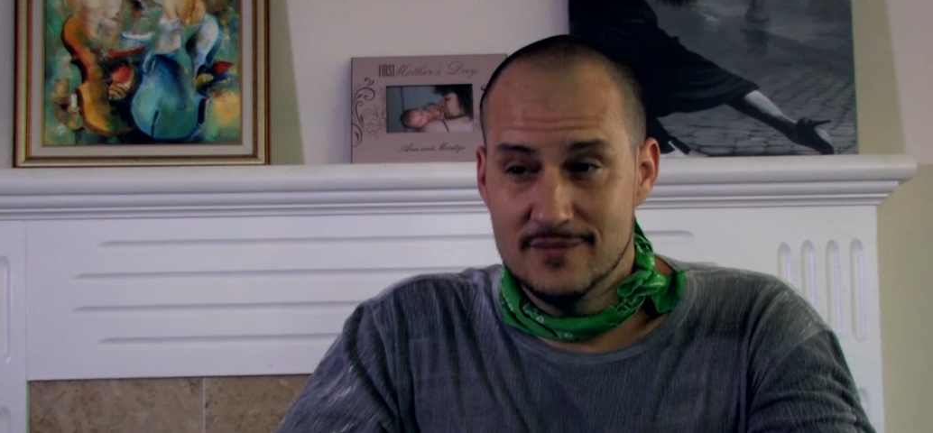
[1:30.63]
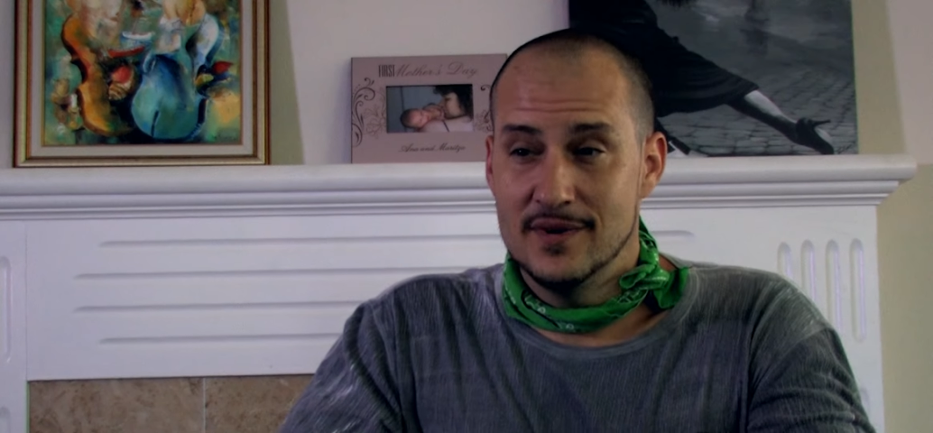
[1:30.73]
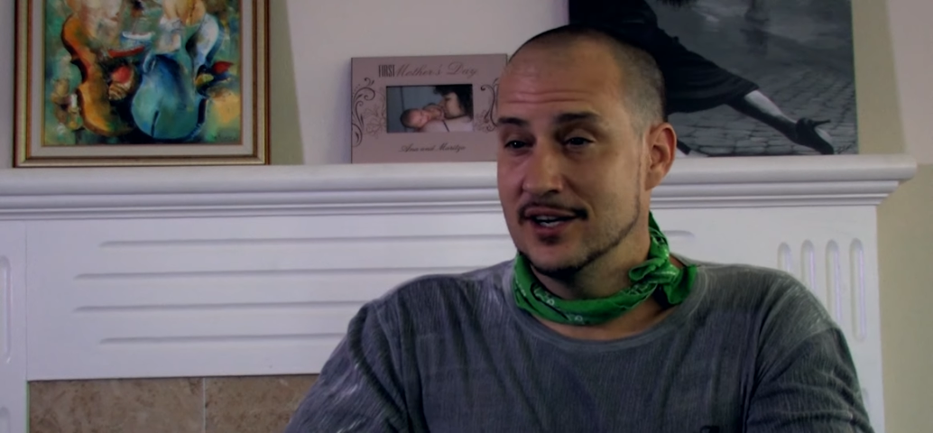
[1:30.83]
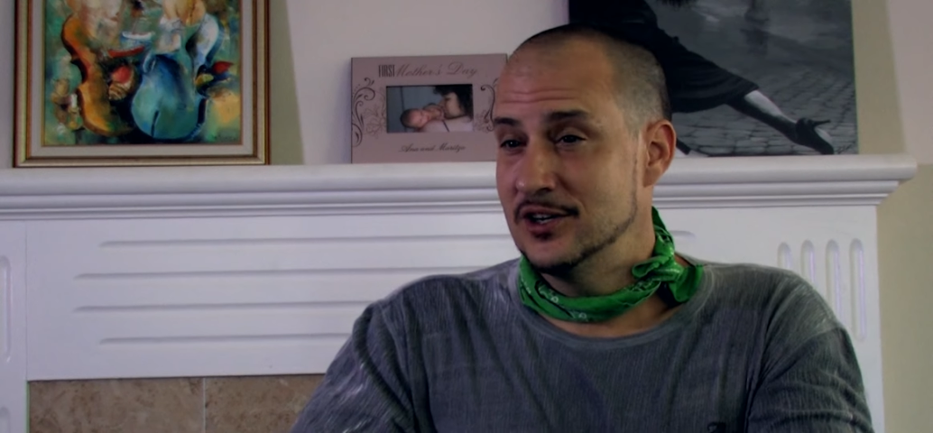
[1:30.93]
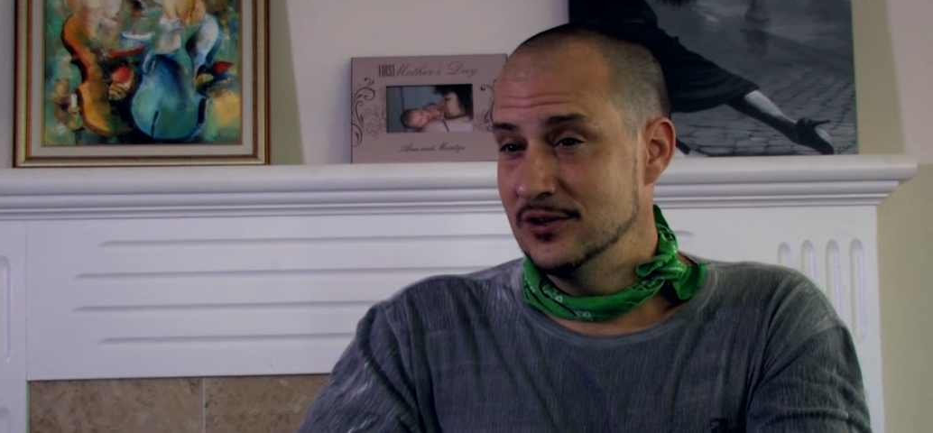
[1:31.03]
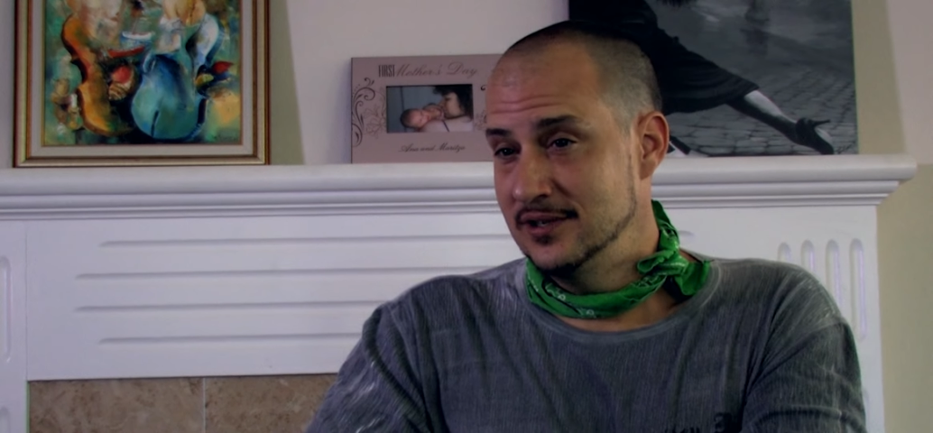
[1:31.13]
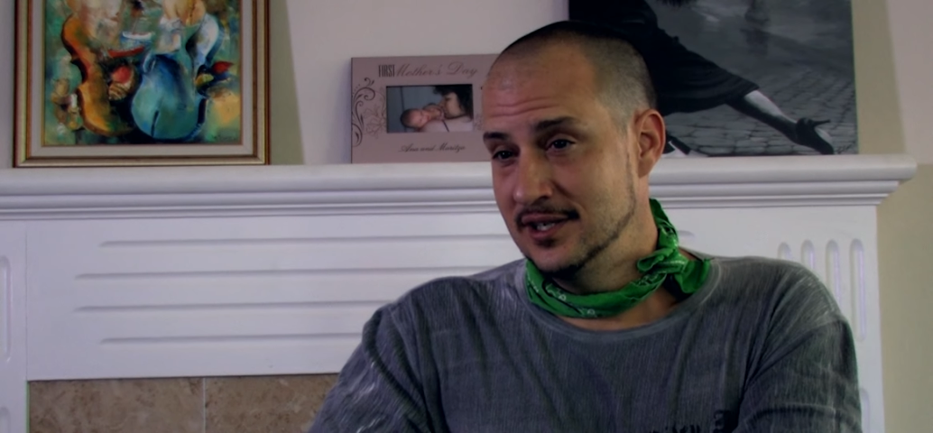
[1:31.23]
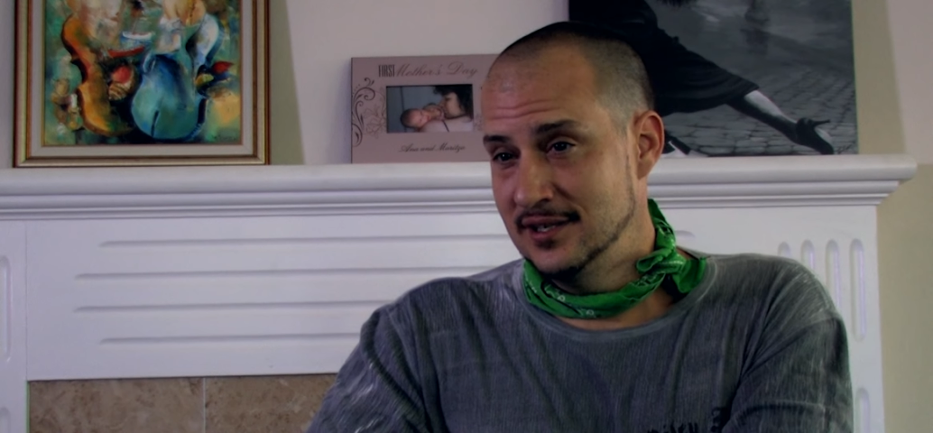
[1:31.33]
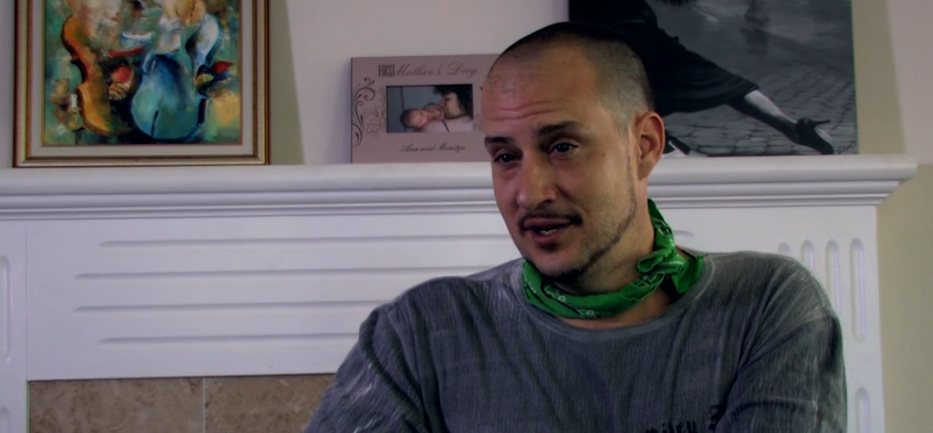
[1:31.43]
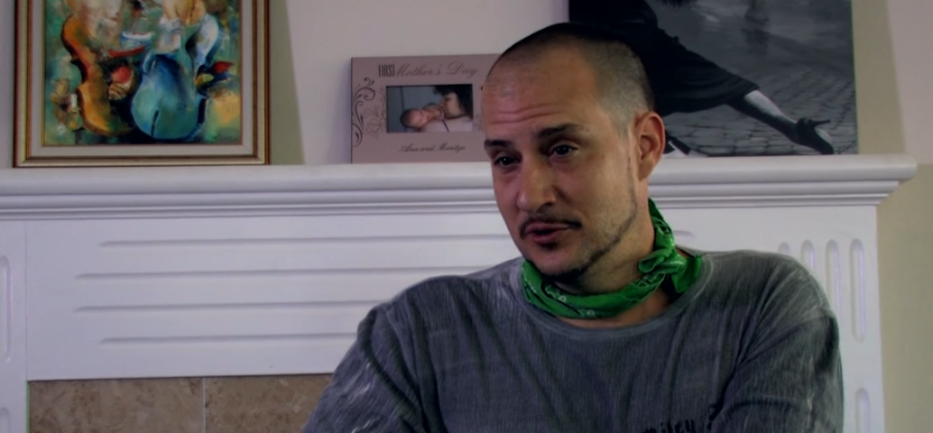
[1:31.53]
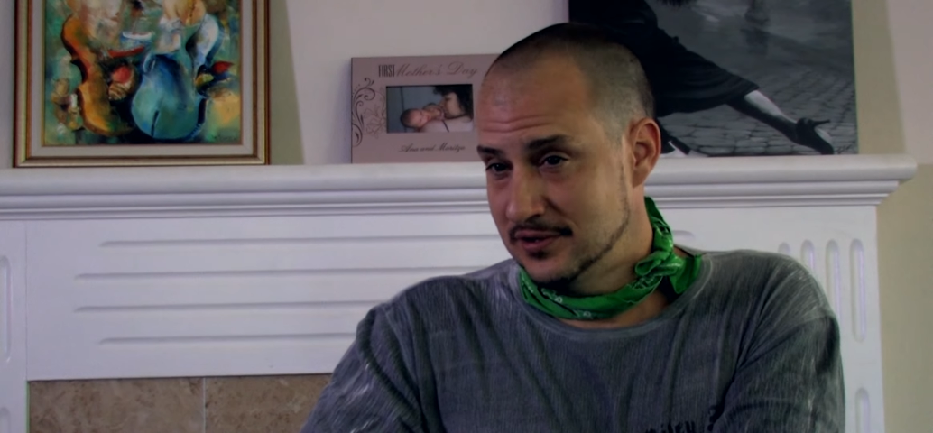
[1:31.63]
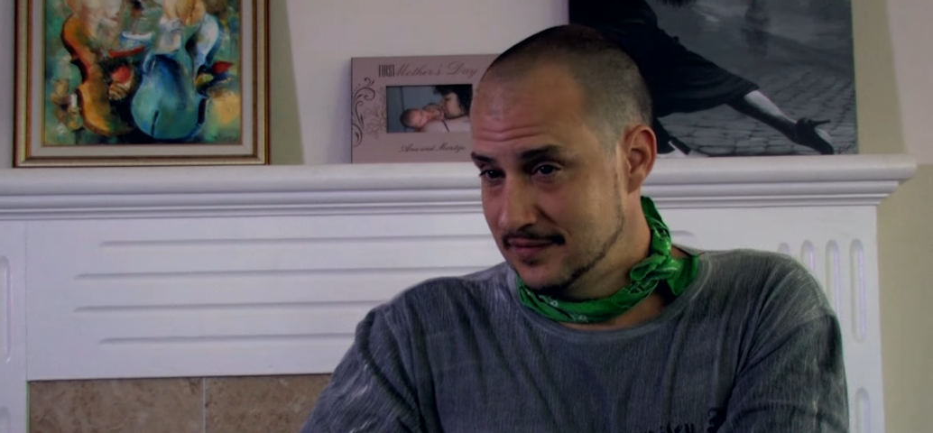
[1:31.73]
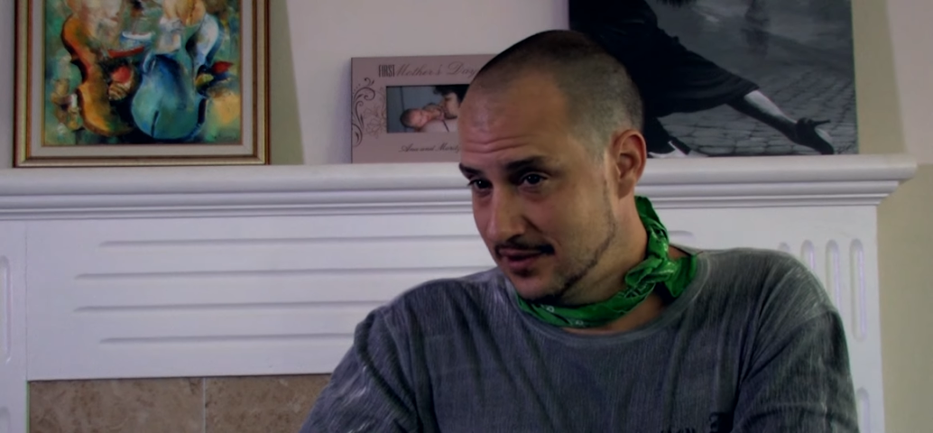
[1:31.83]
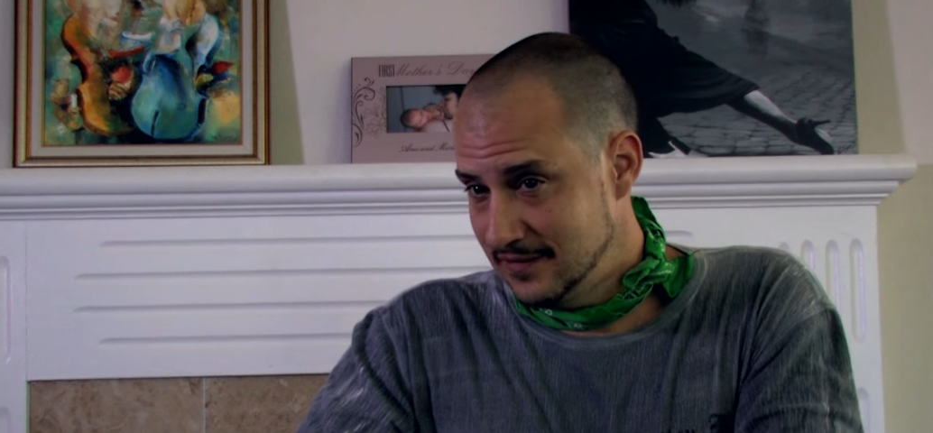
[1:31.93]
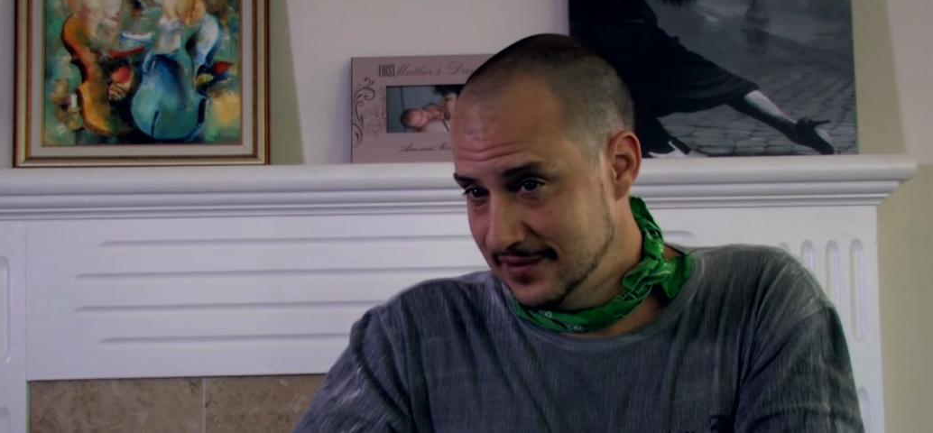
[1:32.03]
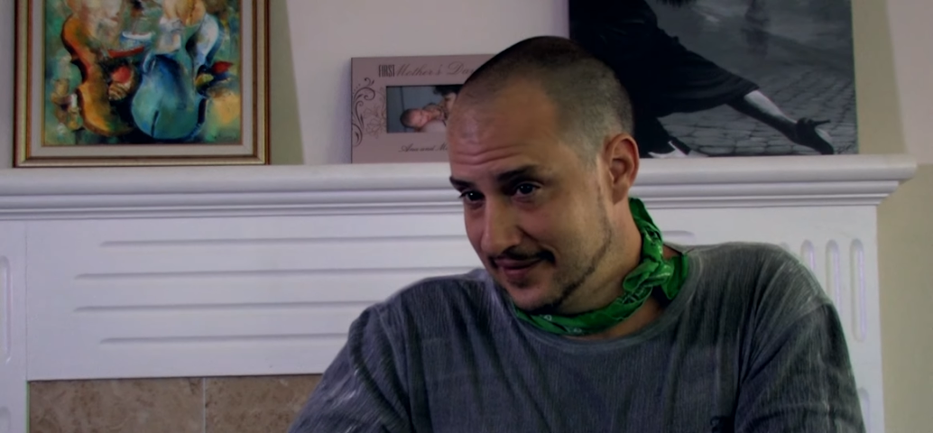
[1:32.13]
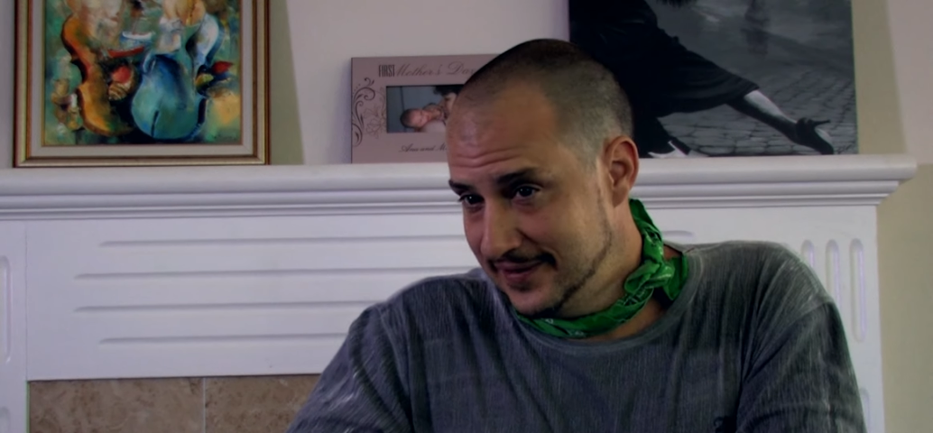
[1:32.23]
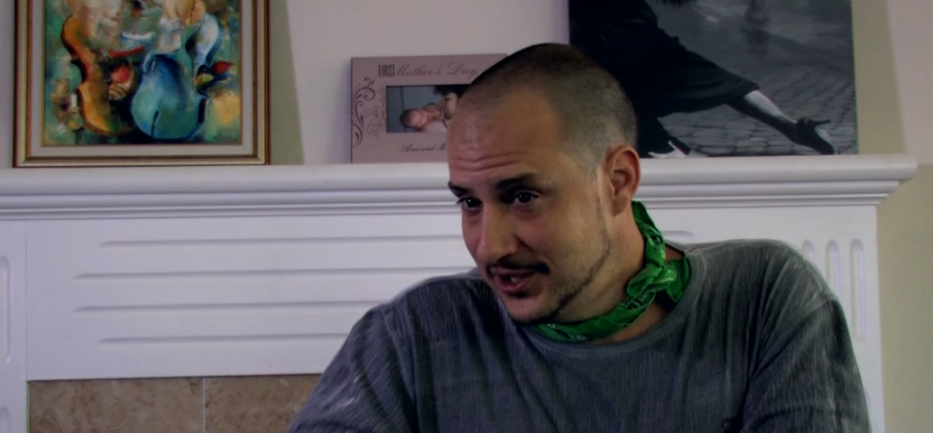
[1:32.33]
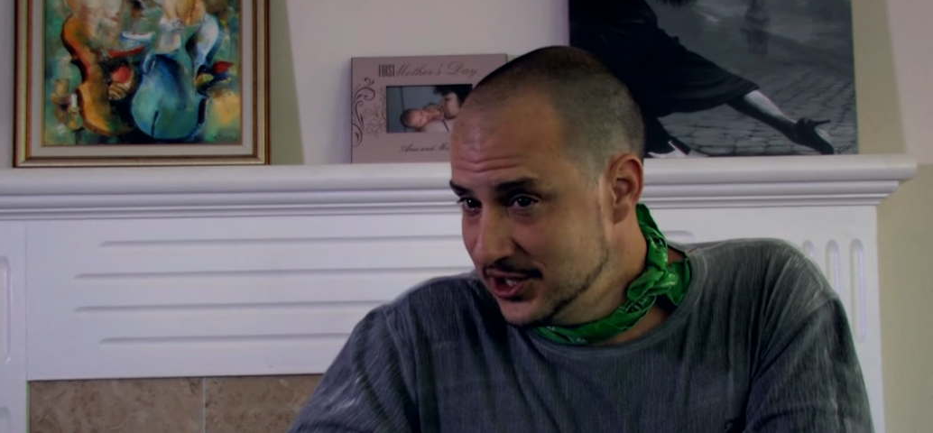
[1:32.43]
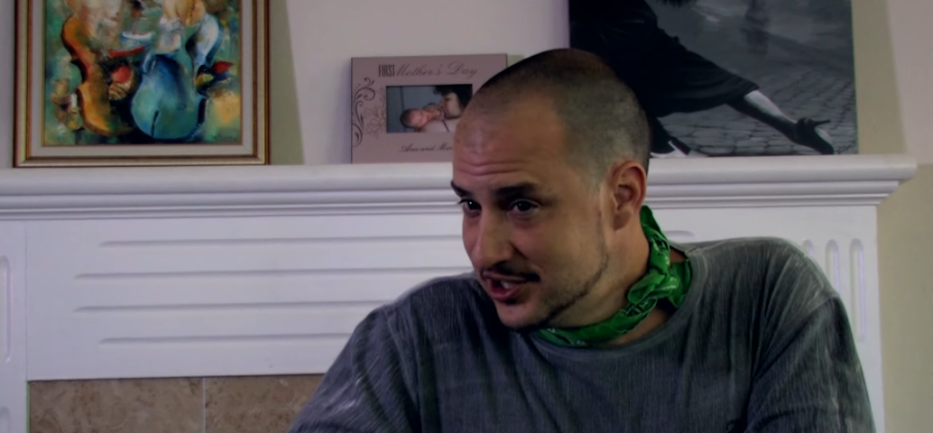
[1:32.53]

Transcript: of my career, I was involved in a very